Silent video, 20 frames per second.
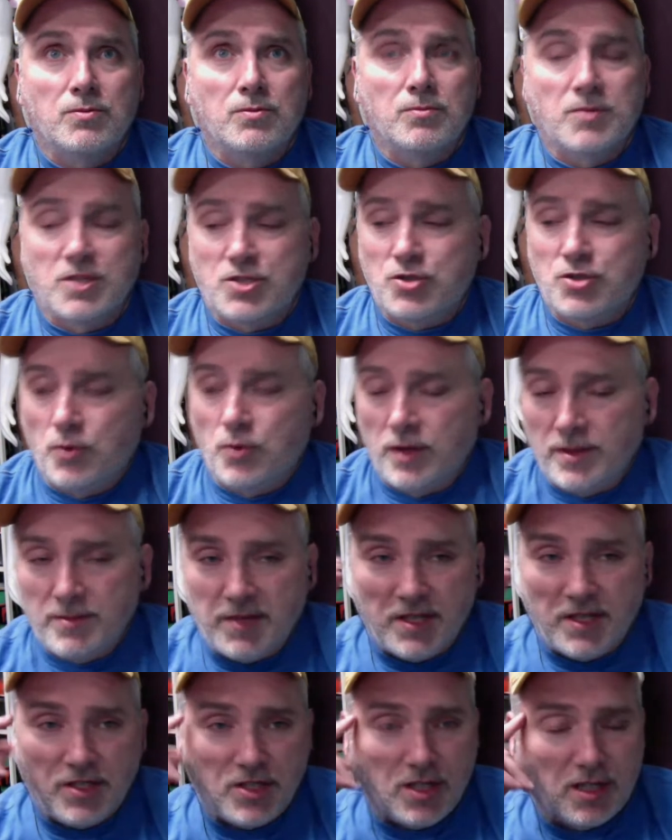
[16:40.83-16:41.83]
But join
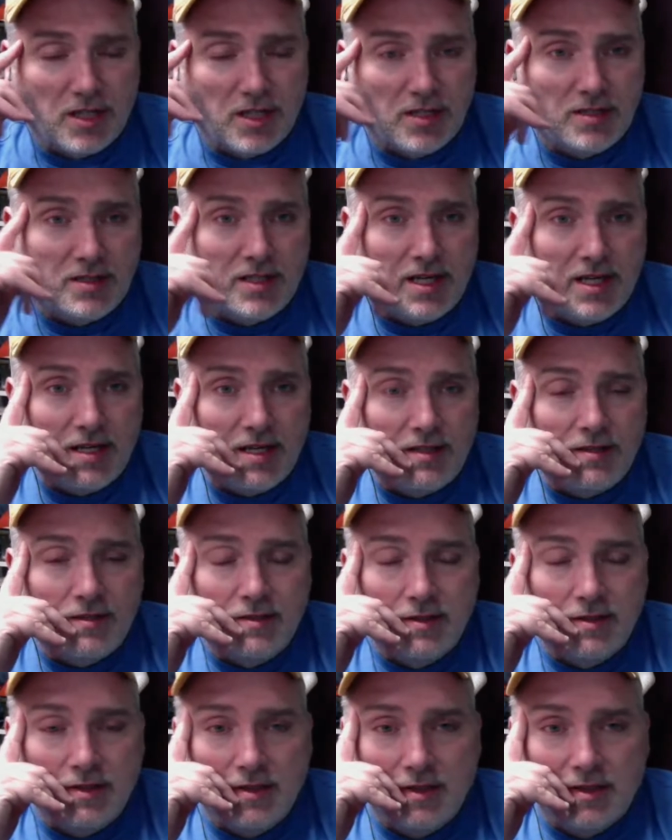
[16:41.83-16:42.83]
me, John and Ken,
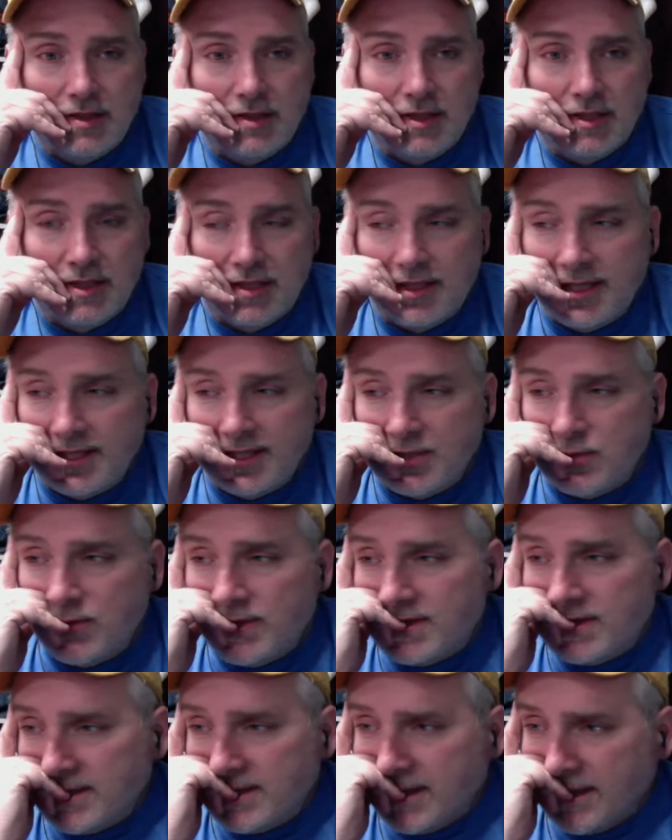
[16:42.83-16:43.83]
next
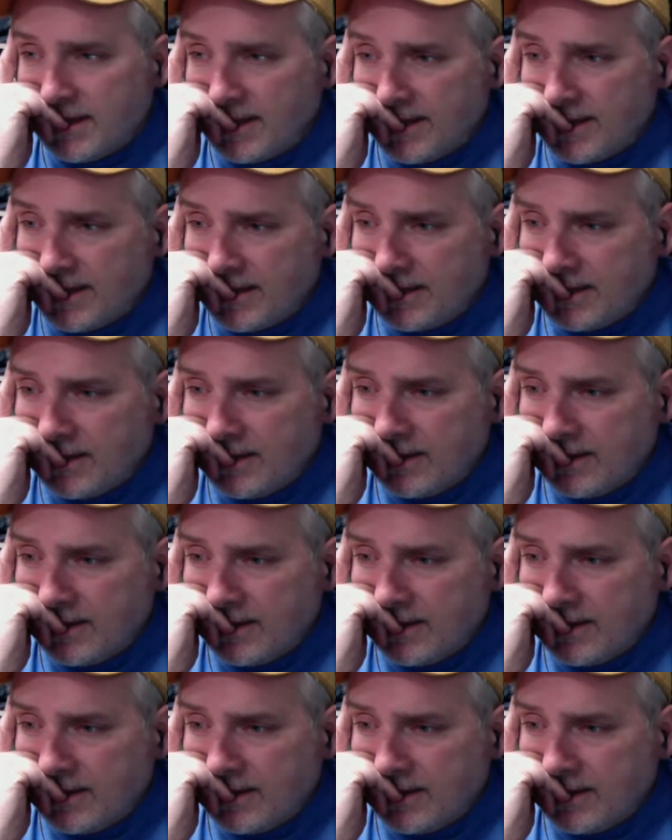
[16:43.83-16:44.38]
Wednesday night.